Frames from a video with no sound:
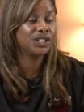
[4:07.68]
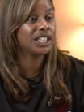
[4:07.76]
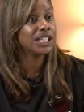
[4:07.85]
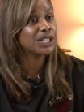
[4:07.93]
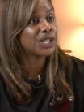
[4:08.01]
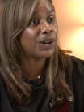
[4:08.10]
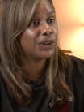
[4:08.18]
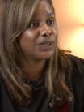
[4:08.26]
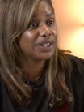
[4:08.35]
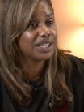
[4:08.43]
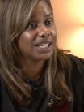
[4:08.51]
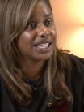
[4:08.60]
You think
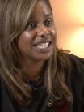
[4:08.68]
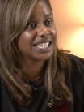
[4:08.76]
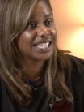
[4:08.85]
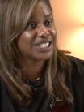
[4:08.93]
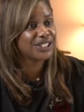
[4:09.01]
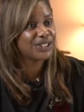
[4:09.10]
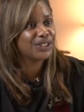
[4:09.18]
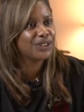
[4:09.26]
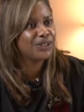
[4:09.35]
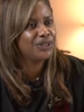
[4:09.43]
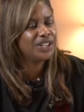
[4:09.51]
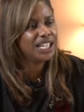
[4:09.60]
so? Oh yes.
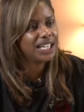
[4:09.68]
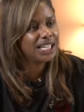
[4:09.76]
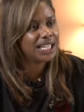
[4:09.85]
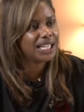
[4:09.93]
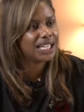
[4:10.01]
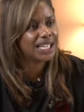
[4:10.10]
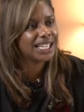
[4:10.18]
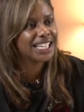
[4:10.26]
Really? One